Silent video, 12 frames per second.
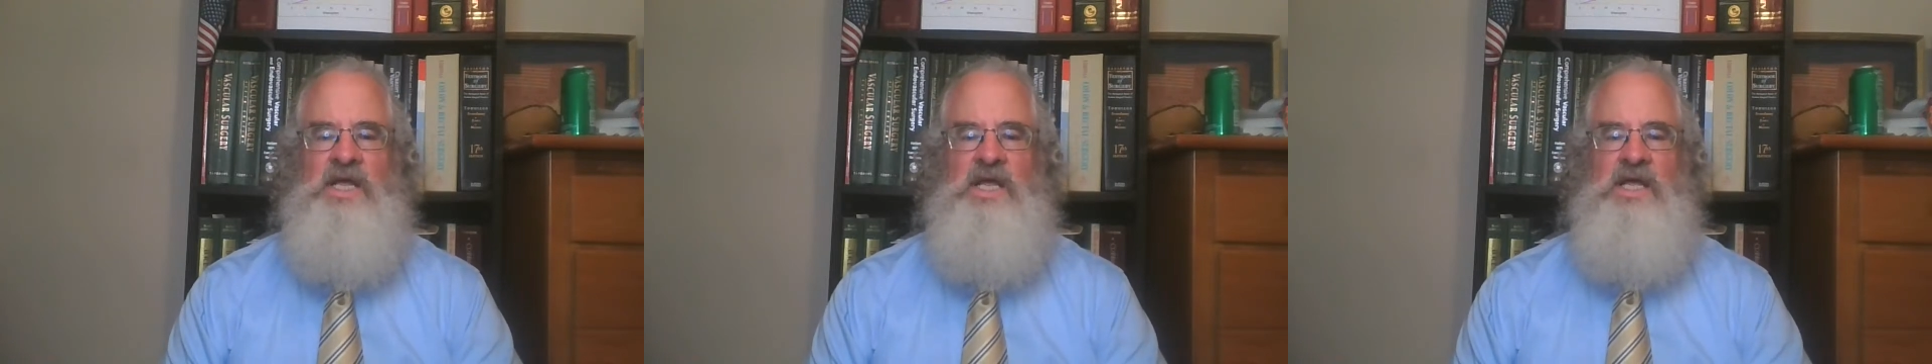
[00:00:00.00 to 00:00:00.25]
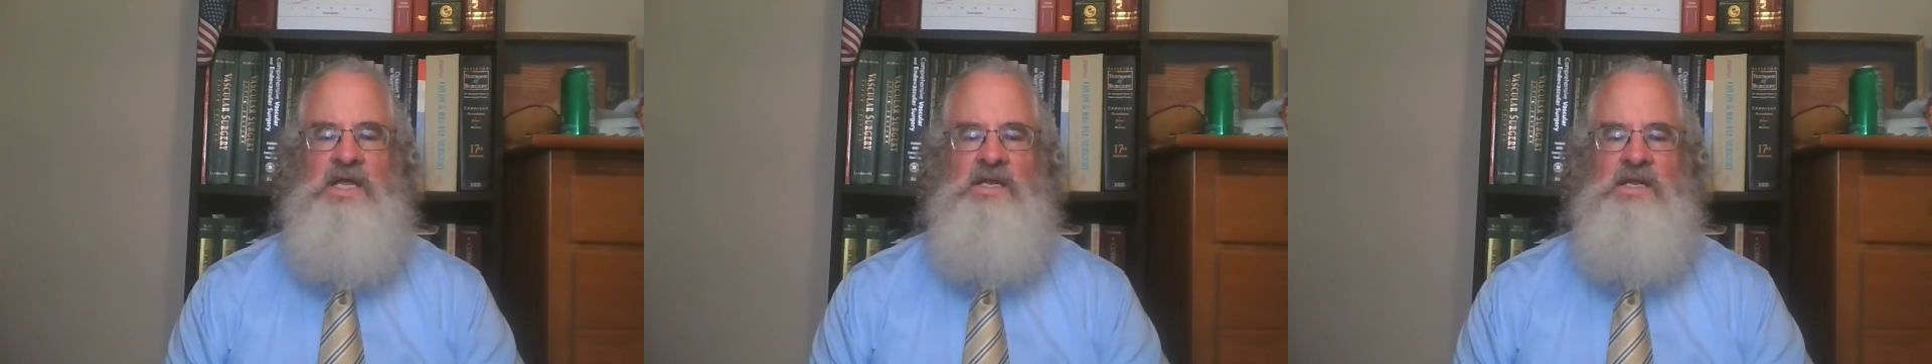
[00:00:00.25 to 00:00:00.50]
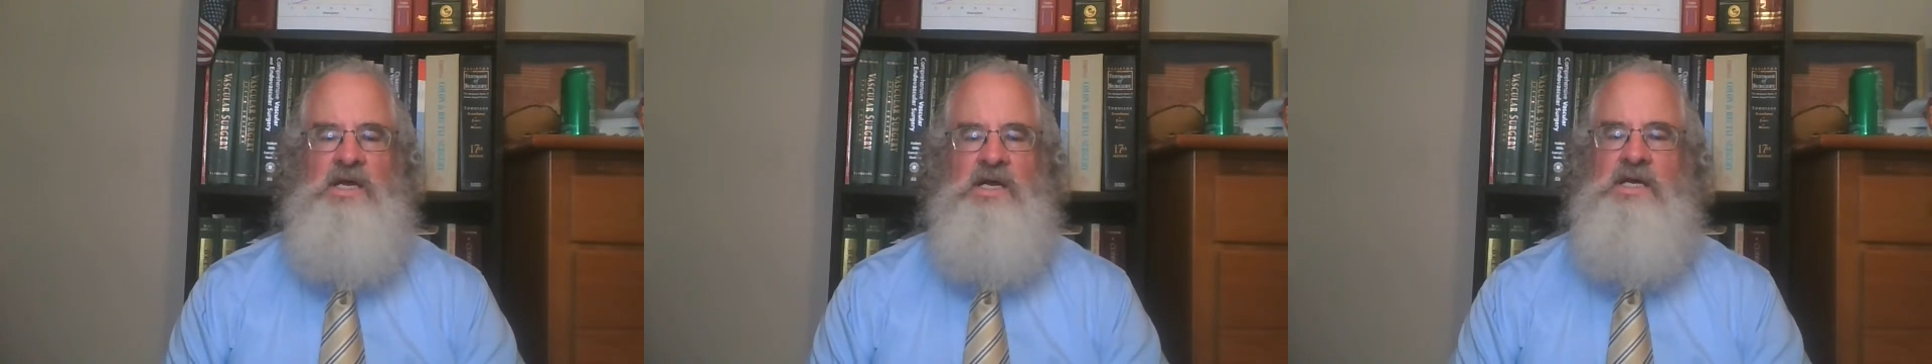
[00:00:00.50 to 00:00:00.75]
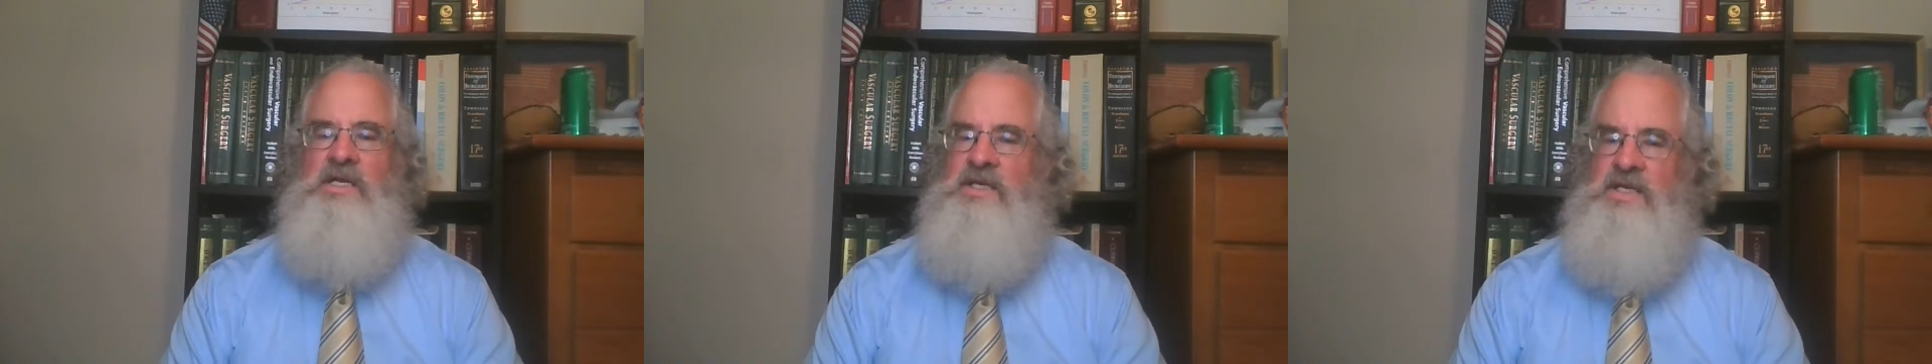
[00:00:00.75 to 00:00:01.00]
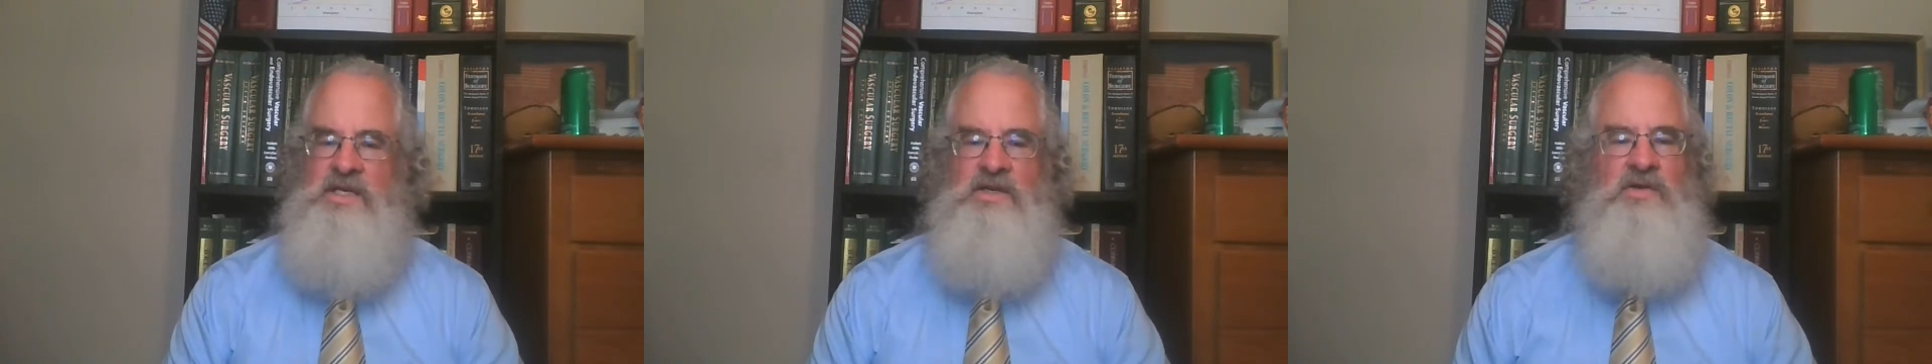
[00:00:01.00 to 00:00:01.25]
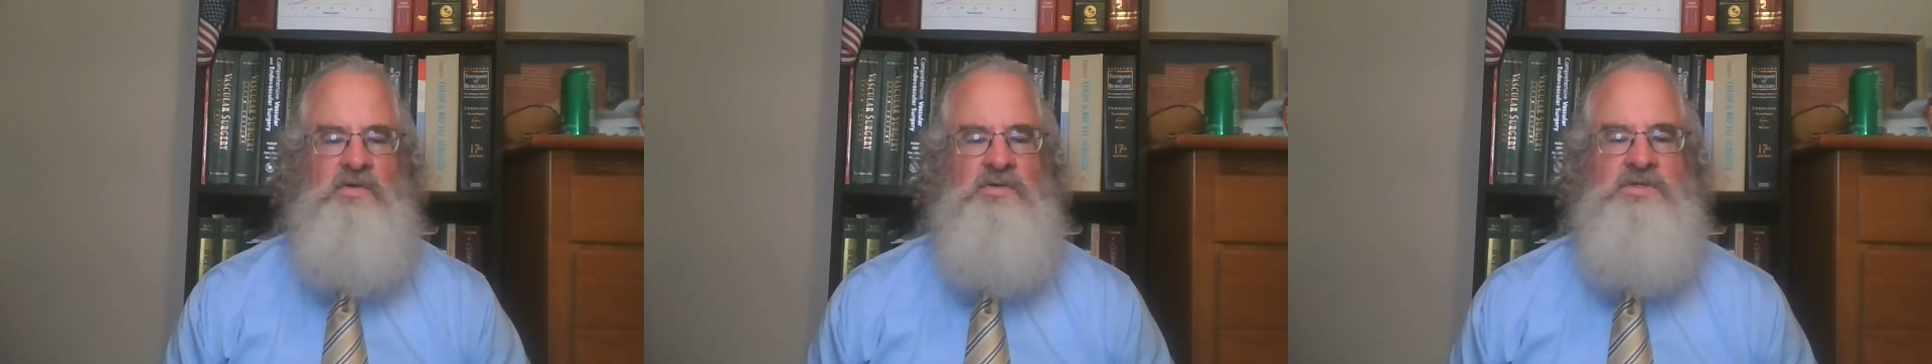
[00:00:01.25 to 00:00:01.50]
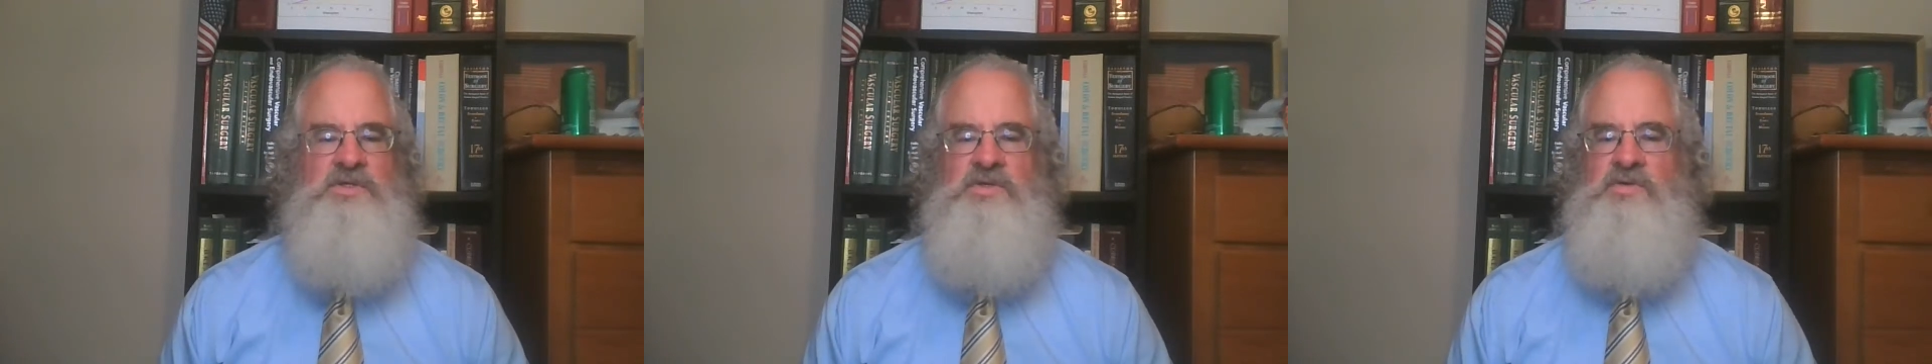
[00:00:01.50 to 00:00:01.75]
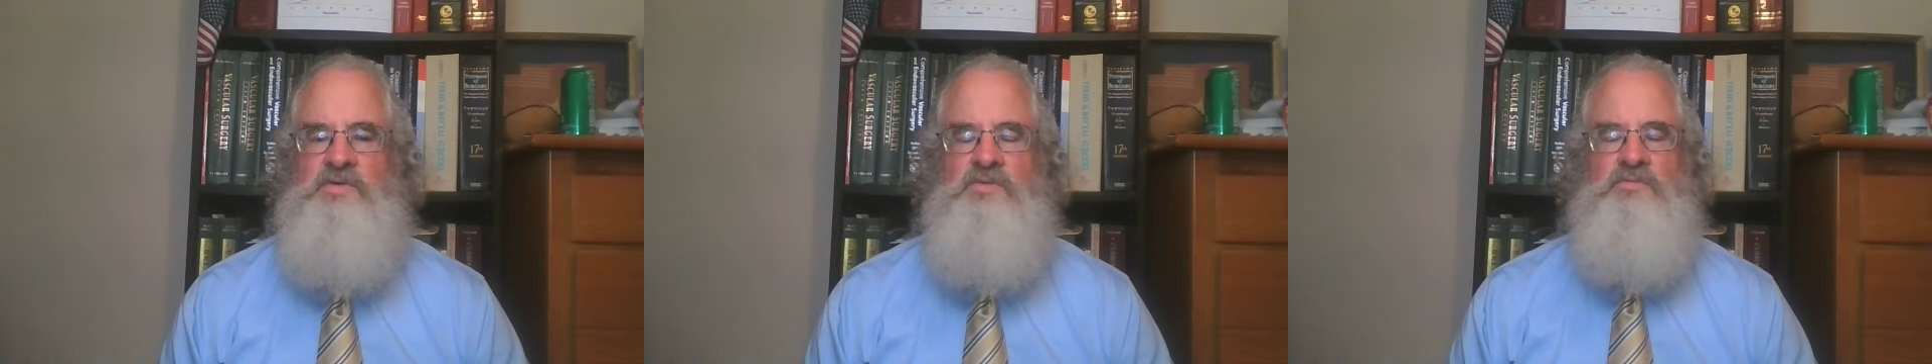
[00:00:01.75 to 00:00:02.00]
and continue
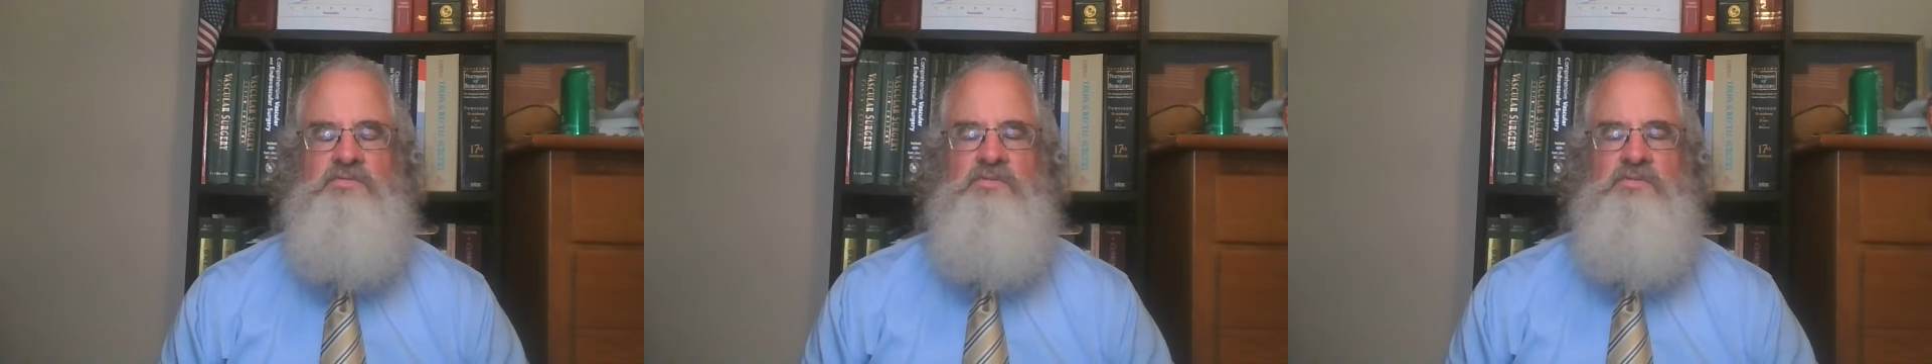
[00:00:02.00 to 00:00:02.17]
to